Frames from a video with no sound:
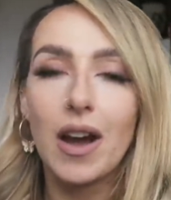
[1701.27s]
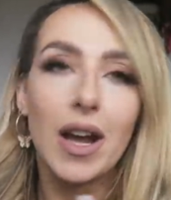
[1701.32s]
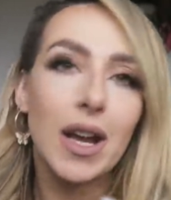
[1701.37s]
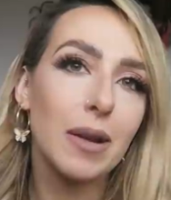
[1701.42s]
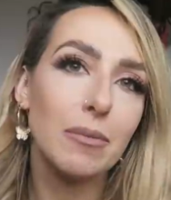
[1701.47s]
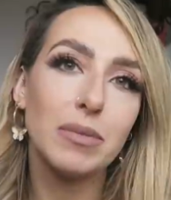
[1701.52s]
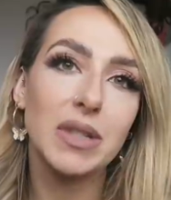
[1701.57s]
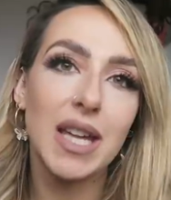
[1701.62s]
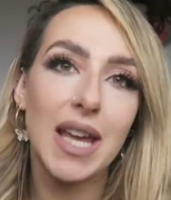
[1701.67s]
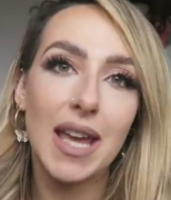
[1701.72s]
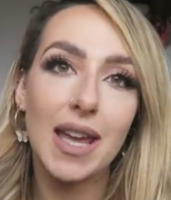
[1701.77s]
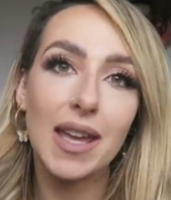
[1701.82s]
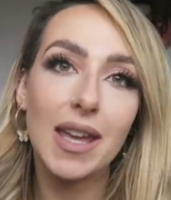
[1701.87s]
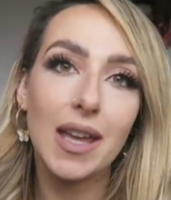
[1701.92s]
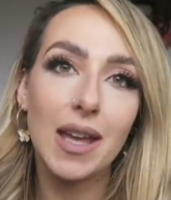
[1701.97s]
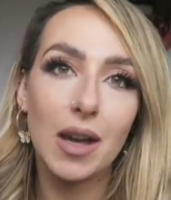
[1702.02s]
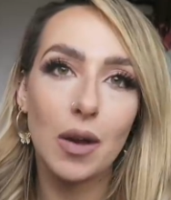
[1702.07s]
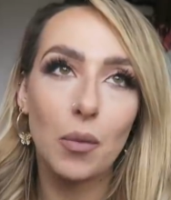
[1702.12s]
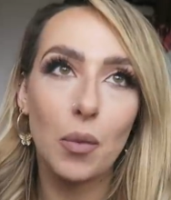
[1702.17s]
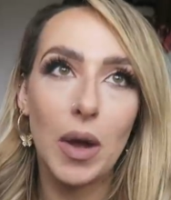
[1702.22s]
I am
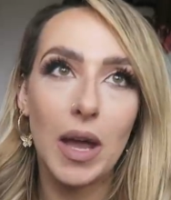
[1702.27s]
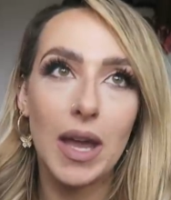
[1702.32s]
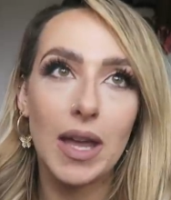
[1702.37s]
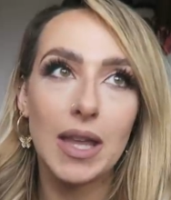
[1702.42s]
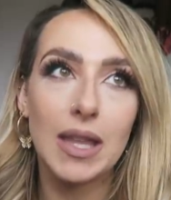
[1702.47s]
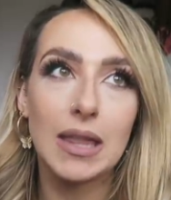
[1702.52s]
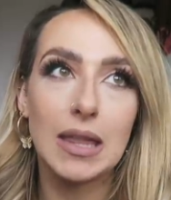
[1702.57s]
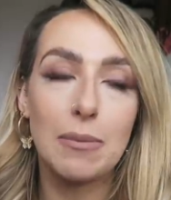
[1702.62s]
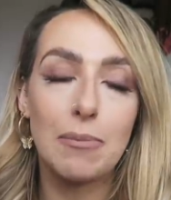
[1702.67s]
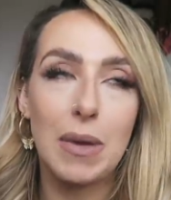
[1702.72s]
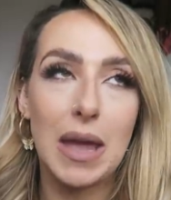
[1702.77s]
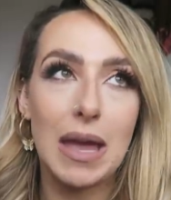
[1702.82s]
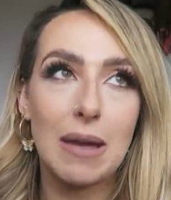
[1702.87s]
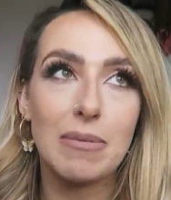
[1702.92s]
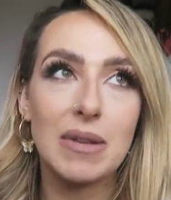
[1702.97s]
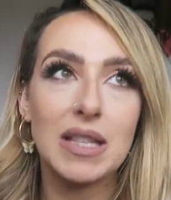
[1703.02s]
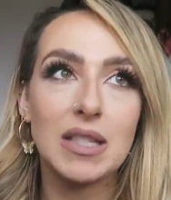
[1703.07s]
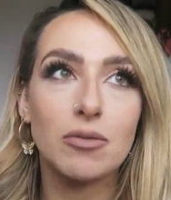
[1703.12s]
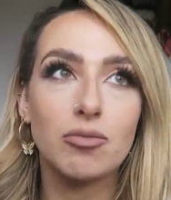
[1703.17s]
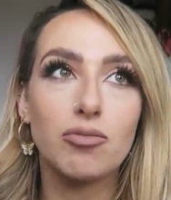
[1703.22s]
taking away the
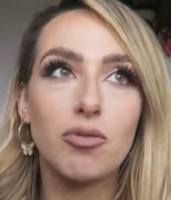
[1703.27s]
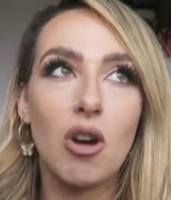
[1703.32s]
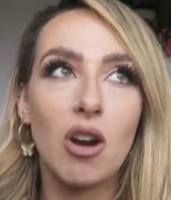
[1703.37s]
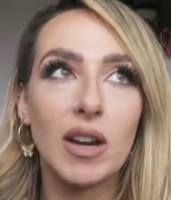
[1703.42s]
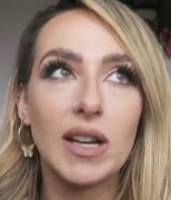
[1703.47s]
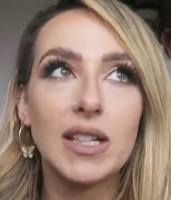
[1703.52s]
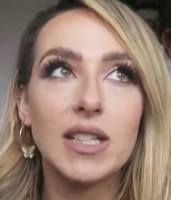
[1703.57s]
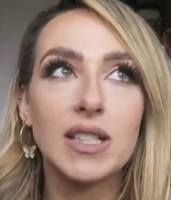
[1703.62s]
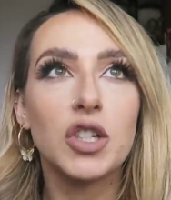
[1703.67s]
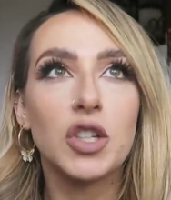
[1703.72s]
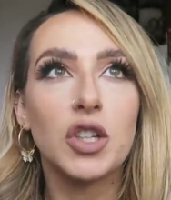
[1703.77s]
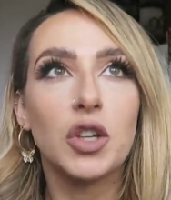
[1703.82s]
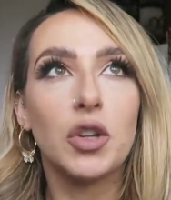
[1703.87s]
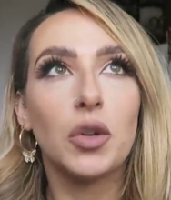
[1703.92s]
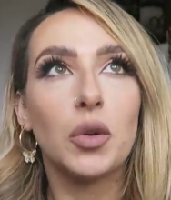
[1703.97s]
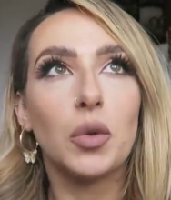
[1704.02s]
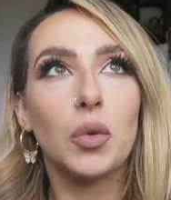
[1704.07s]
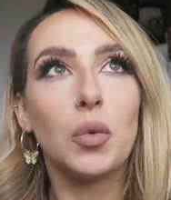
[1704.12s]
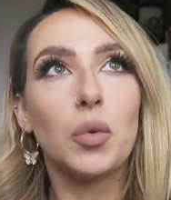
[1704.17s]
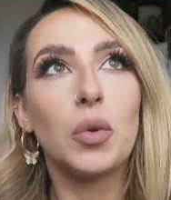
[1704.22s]
baby's right
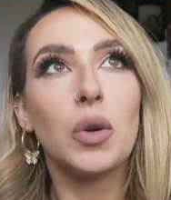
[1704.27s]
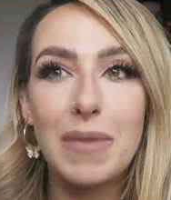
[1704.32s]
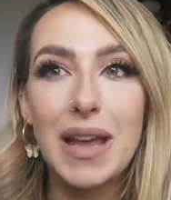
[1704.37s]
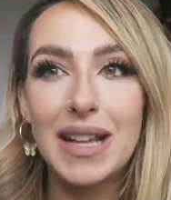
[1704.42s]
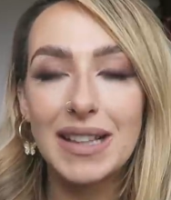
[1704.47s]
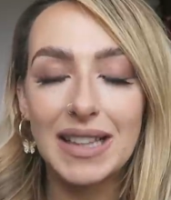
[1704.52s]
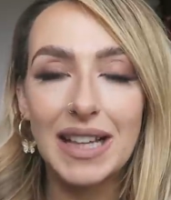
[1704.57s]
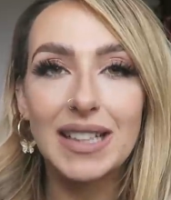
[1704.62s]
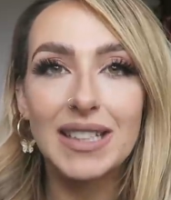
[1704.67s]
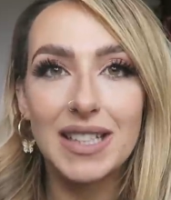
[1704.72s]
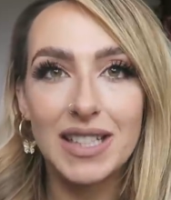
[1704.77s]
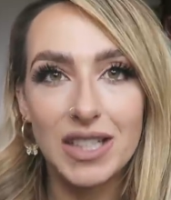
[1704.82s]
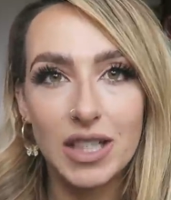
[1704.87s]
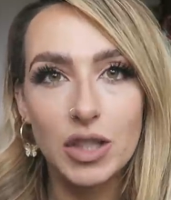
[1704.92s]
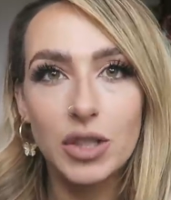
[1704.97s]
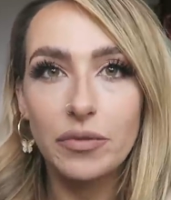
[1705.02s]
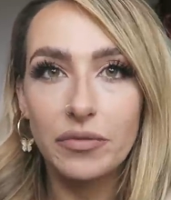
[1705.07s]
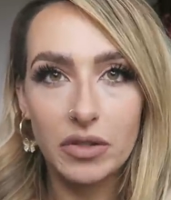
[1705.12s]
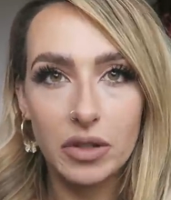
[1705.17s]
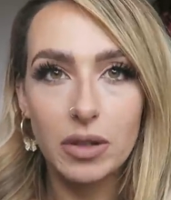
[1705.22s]
to make that
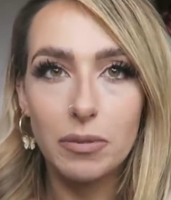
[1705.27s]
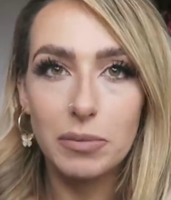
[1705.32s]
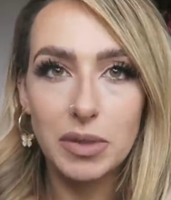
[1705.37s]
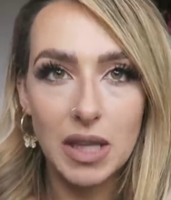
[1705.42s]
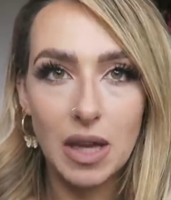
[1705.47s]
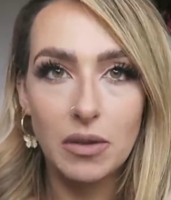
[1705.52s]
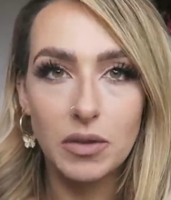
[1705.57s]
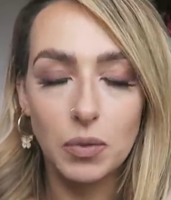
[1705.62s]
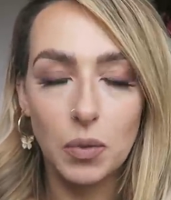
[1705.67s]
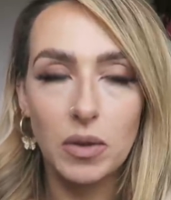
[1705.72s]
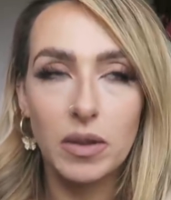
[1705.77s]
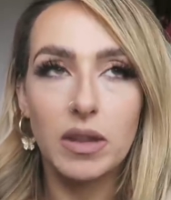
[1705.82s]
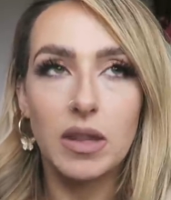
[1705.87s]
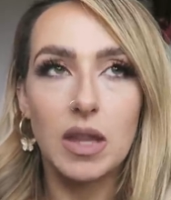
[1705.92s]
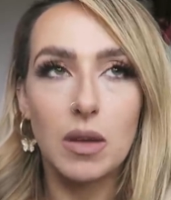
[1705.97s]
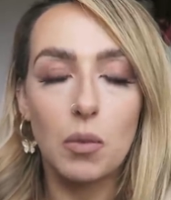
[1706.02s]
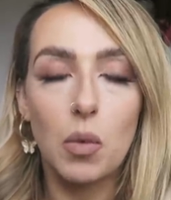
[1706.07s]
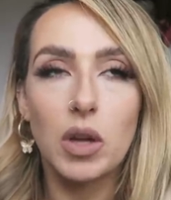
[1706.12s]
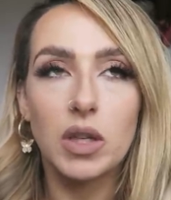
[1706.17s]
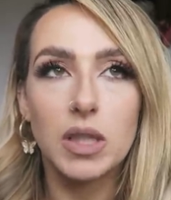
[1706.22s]
decision for themselves whether
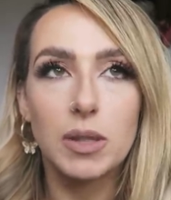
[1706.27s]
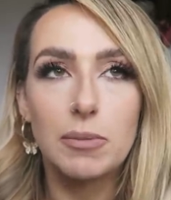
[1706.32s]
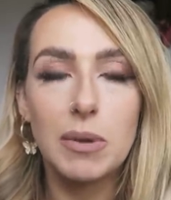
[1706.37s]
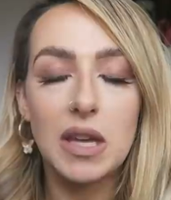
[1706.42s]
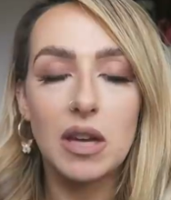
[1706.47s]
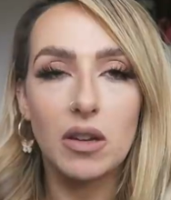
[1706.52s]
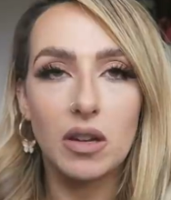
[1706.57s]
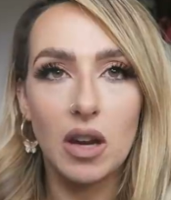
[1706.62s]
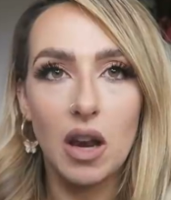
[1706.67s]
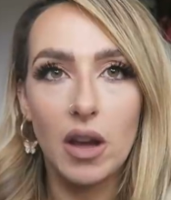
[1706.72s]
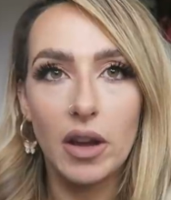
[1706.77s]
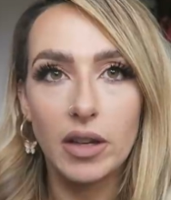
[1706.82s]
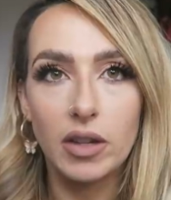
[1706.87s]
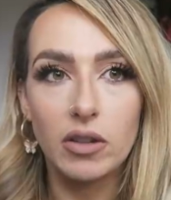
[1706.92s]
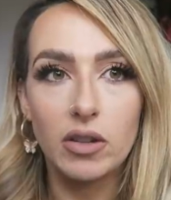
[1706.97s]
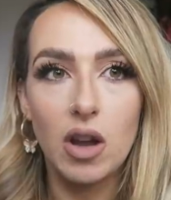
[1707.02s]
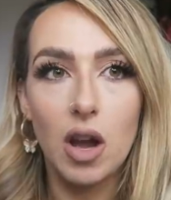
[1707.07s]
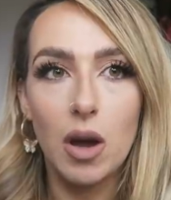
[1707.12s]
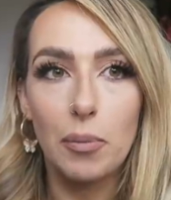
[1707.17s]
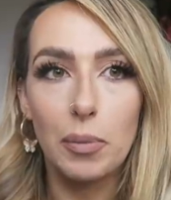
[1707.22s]
they want to be online
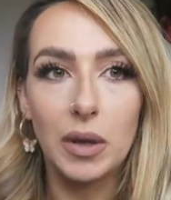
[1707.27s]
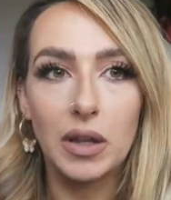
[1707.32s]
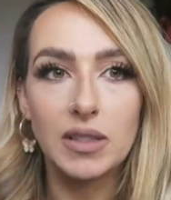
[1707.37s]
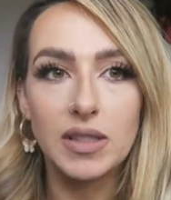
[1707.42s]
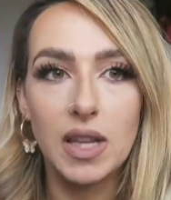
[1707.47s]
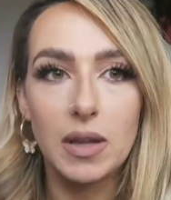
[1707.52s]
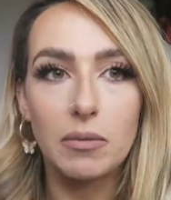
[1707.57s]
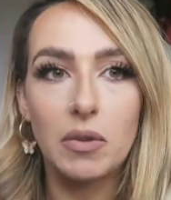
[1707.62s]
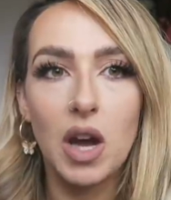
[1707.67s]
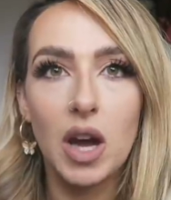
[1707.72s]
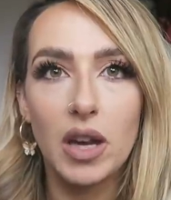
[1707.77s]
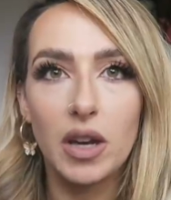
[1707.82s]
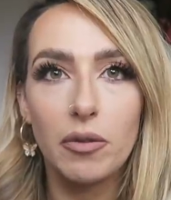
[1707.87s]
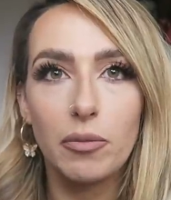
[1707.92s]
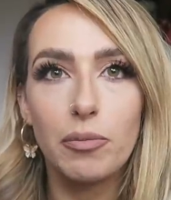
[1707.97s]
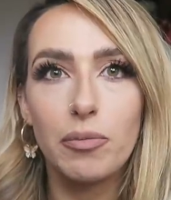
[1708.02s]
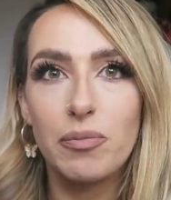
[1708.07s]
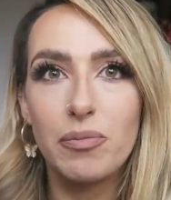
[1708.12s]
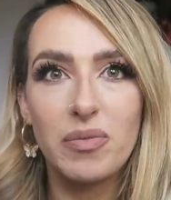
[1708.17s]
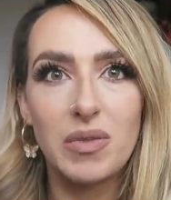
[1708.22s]
or not because I'm kind of
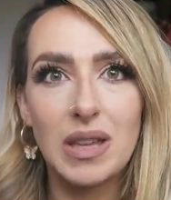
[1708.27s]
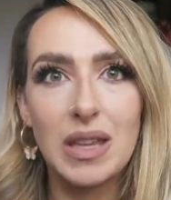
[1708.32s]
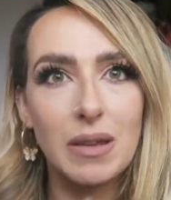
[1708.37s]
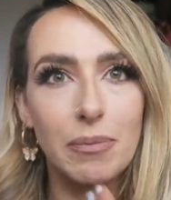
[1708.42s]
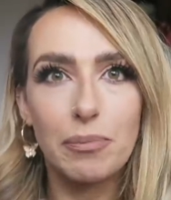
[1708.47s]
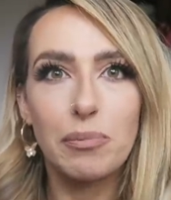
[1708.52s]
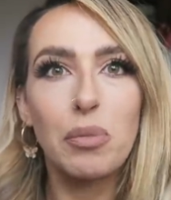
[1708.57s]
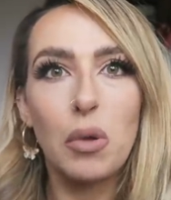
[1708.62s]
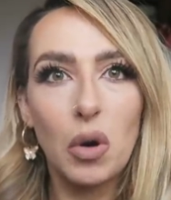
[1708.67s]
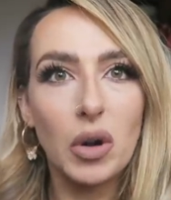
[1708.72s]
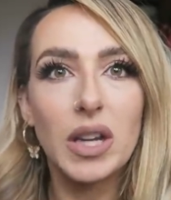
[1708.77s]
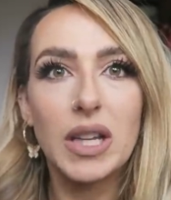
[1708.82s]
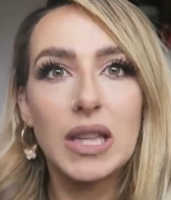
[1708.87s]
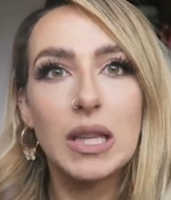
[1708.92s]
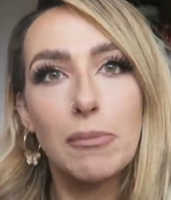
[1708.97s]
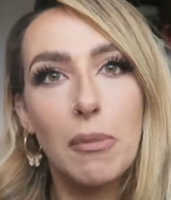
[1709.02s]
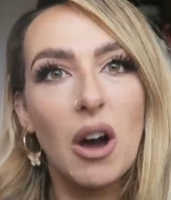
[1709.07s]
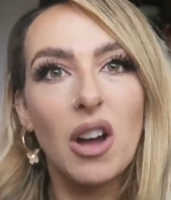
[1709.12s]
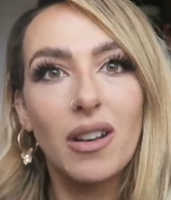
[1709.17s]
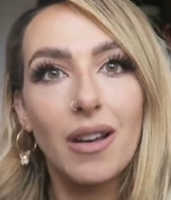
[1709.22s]
putting
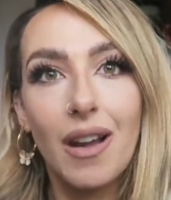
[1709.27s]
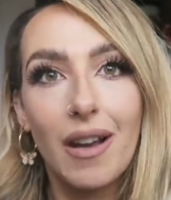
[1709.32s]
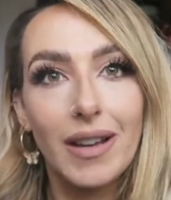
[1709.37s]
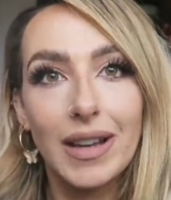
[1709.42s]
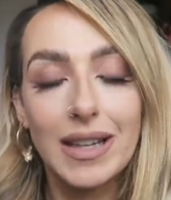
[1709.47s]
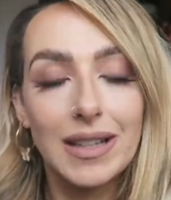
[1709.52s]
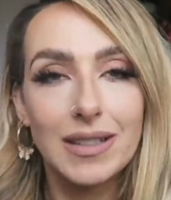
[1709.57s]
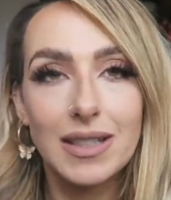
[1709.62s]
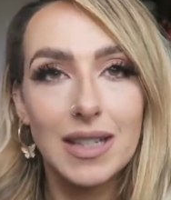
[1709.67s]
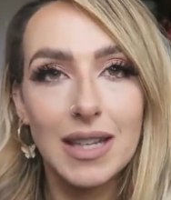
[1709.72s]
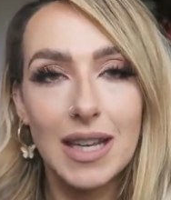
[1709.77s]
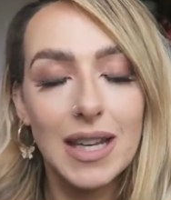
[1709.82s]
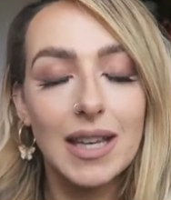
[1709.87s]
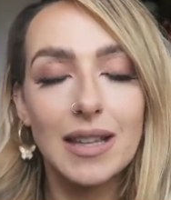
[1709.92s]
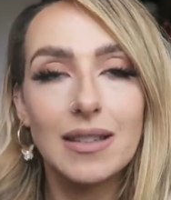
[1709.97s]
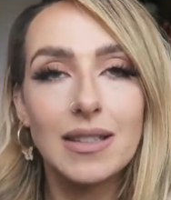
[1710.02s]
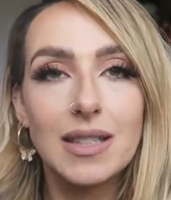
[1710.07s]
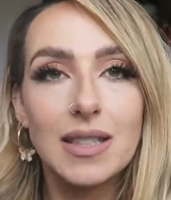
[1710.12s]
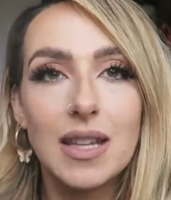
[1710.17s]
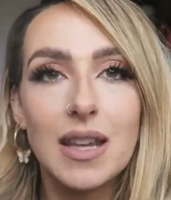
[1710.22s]
them online as it
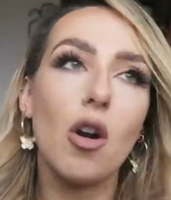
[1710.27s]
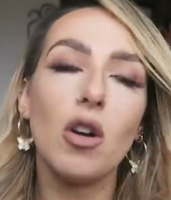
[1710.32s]
is.